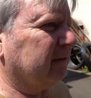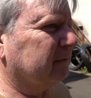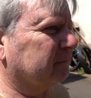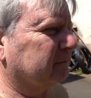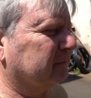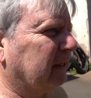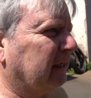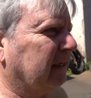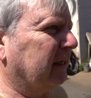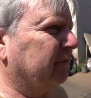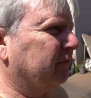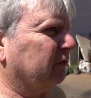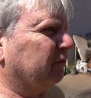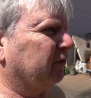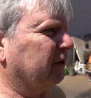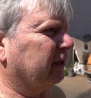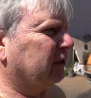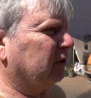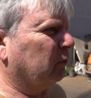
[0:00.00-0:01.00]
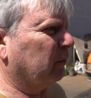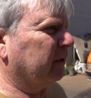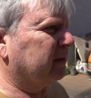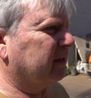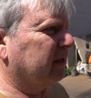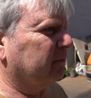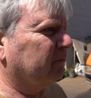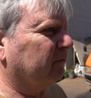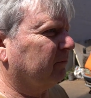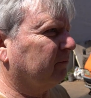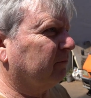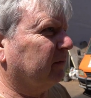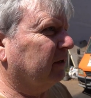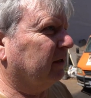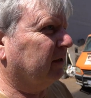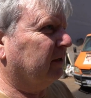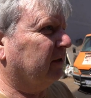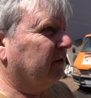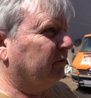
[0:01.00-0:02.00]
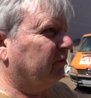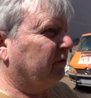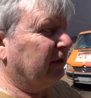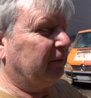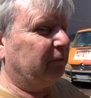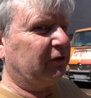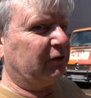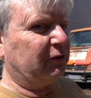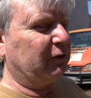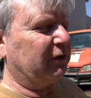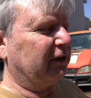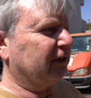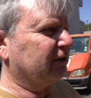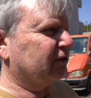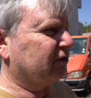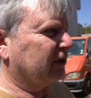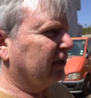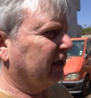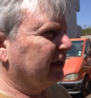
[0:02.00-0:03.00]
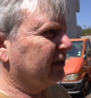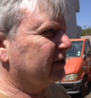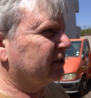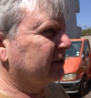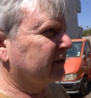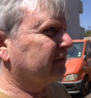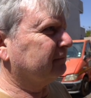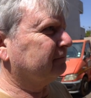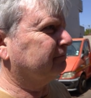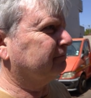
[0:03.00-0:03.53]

I left the vehicle with them for them to do the installation,